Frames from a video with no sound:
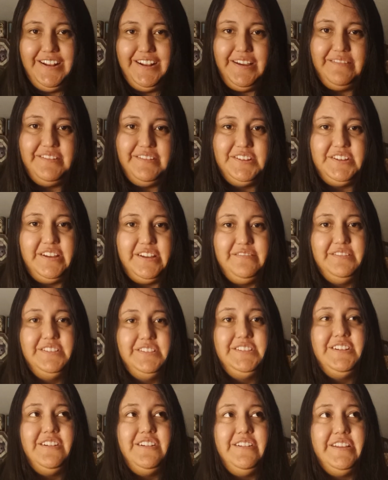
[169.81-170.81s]
I wish I was
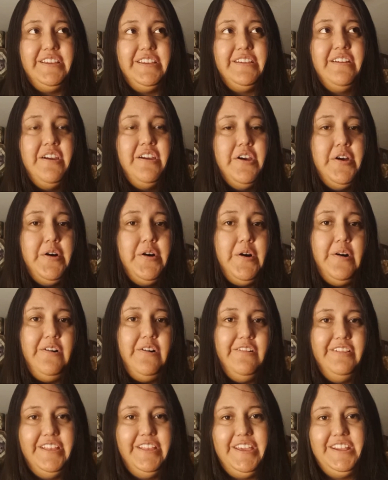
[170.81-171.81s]
turning
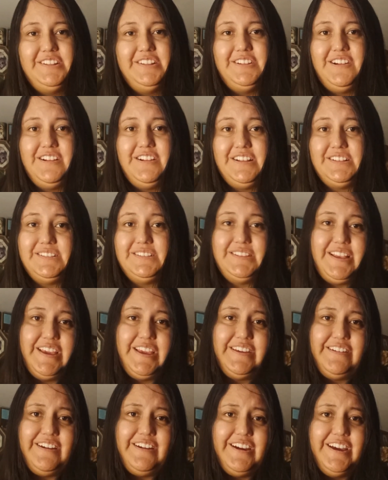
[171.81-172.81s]
holy, turning
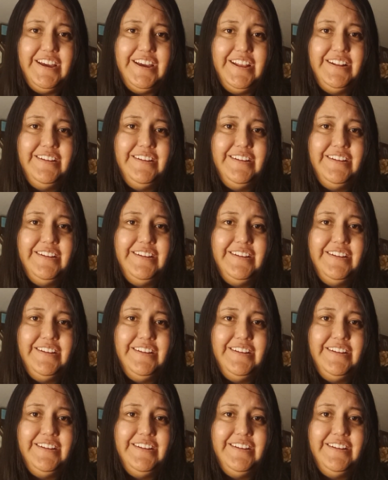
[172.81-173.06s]
sacred,